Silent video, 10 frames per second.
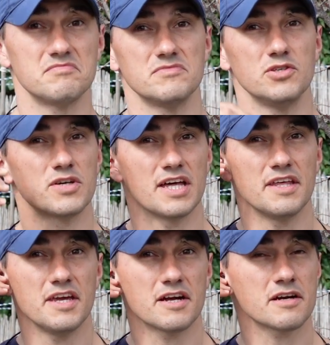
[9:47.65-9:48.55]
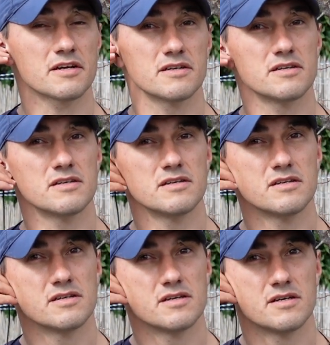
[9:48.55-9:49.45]
you can hear
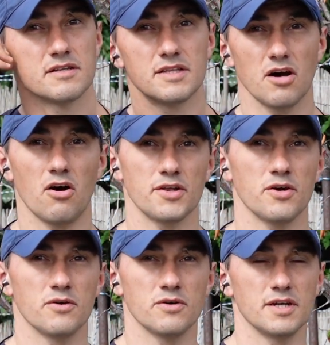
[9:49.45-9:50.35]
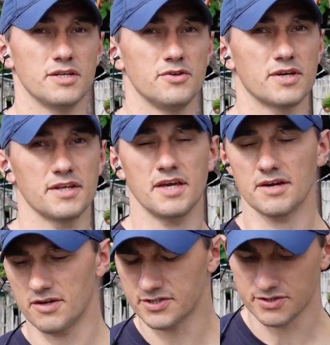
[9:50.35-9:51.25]
the audio and you can hear
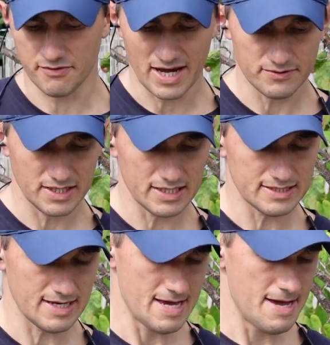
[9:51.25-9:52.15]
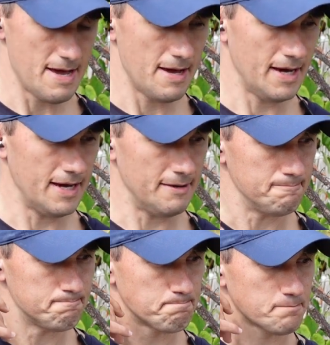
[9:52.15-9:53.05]
your surroundings,
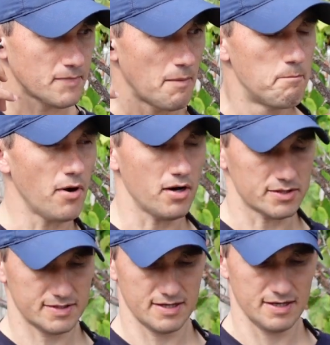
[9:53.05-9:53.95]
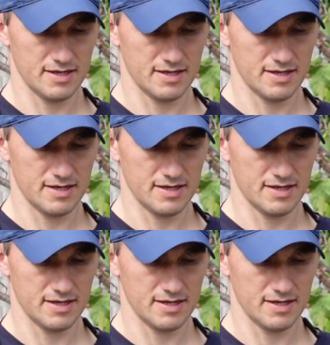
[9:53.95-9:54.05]
but